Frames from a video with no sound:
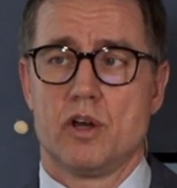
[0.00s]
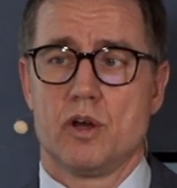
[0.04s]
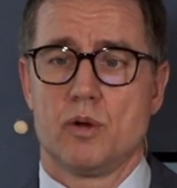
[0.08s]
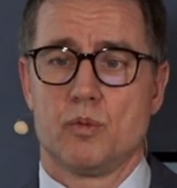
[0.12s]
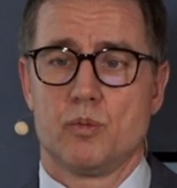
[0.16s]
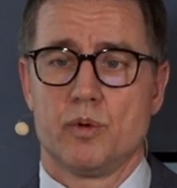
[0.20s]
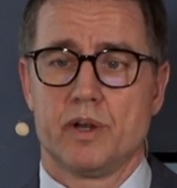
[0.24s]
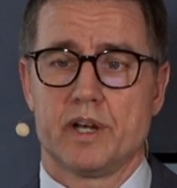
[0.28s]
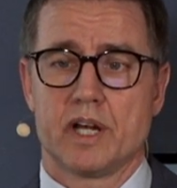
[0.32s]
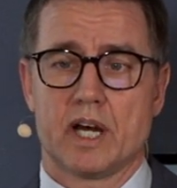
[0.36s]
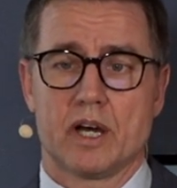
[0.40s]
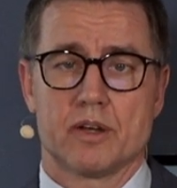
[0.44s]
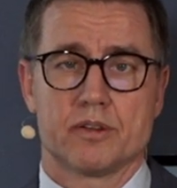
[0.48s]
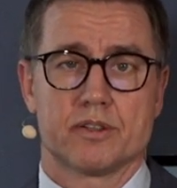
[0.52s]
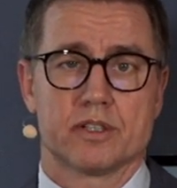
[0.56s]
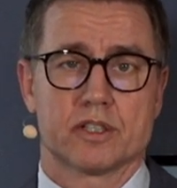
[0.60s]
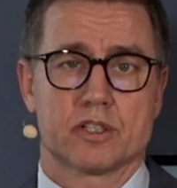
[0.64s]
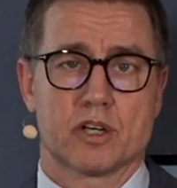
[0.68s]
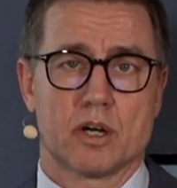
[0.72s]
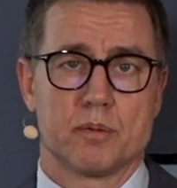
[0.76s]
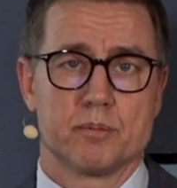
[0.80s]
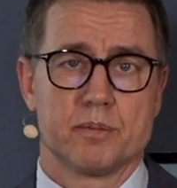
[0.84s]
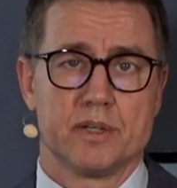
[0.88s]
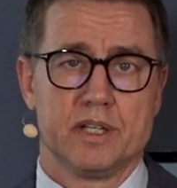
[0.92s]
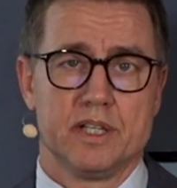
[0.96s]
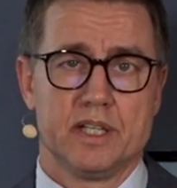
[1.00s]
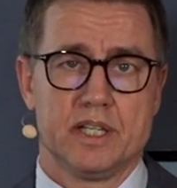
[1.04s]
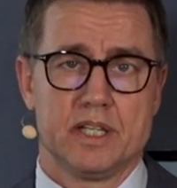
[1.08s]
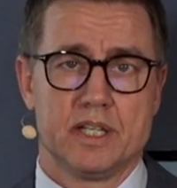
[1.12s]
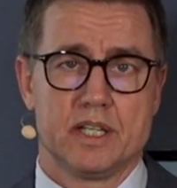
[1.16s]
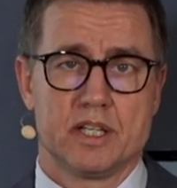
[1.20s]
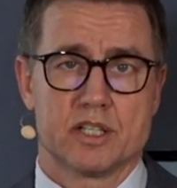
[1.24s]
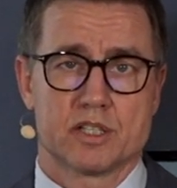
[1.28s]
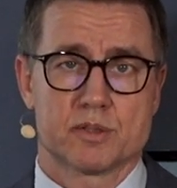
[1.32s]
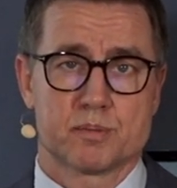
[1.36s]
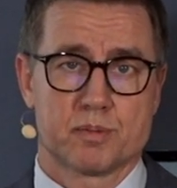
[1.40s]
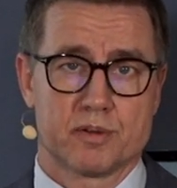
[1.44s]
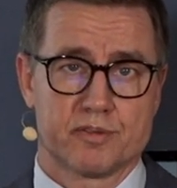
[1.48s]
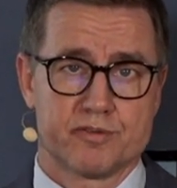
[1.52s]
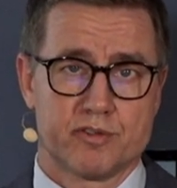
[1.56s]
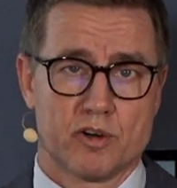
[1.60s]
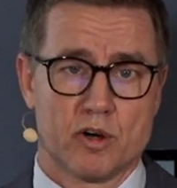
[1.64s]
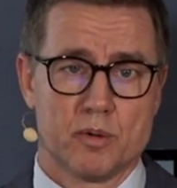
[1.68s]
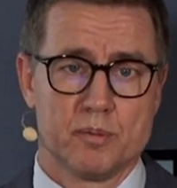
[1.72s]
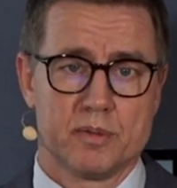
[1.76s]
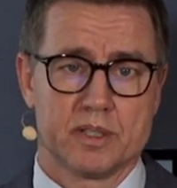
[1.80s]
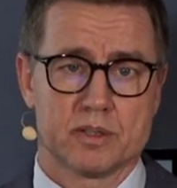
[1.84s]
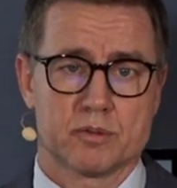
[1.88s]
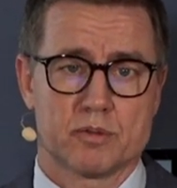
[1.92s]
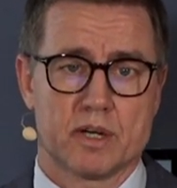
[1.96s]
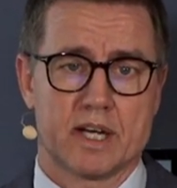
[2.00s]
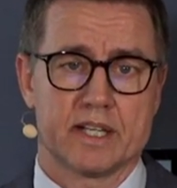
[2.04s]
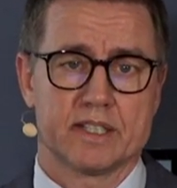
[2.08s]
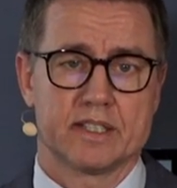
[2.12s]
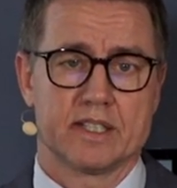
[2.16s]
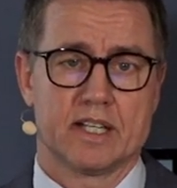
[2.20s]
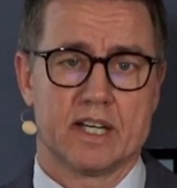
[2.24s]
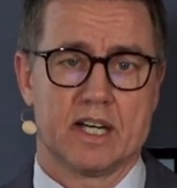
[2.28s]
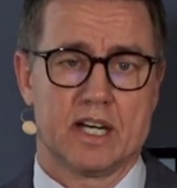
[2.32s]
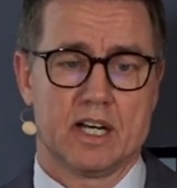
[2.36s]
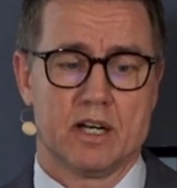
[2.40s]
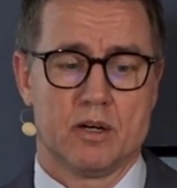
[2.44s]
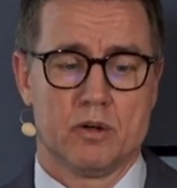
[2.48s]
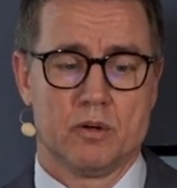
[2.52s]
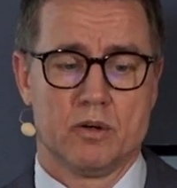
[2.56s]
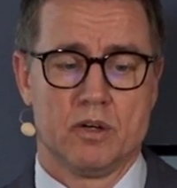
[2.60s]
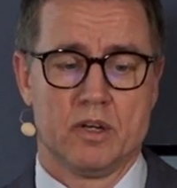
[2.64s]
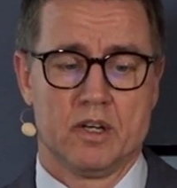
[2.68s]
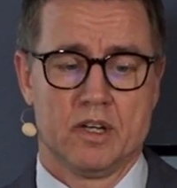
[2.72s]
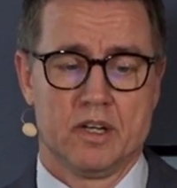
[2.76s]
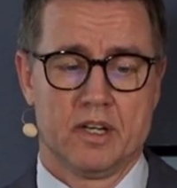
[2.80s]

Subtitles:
with how the company is performing right now,